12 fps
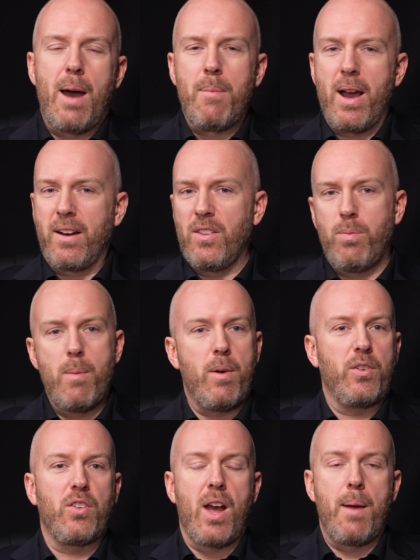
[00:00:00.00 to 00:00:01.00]
I'm not going to spend
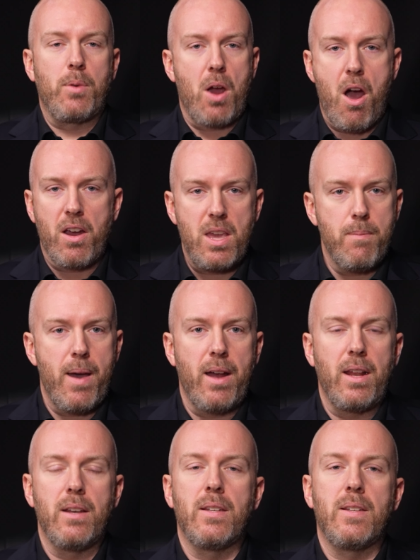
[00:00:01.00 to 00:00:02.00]
much time talking
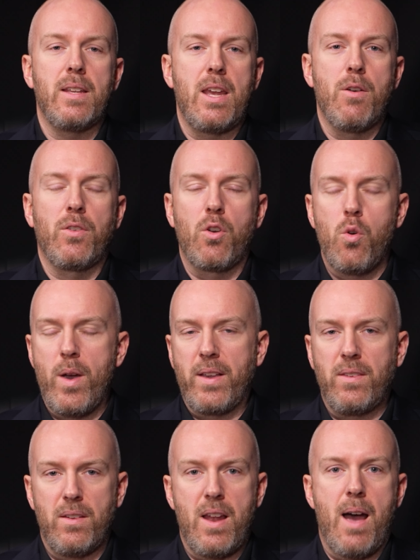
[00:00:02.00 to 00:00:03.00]
about it. Here's a quick
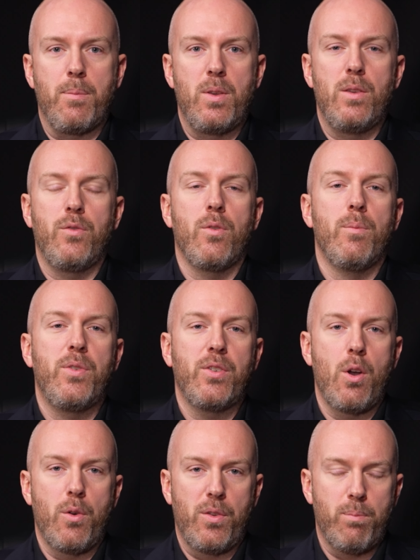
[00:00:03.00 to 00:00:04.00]
synopsis from
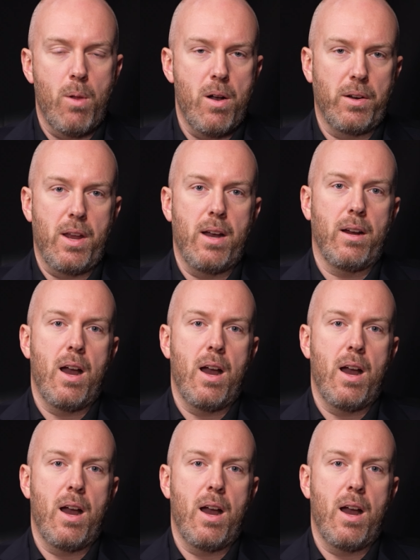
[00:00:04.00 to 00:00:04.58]
scotus blog dot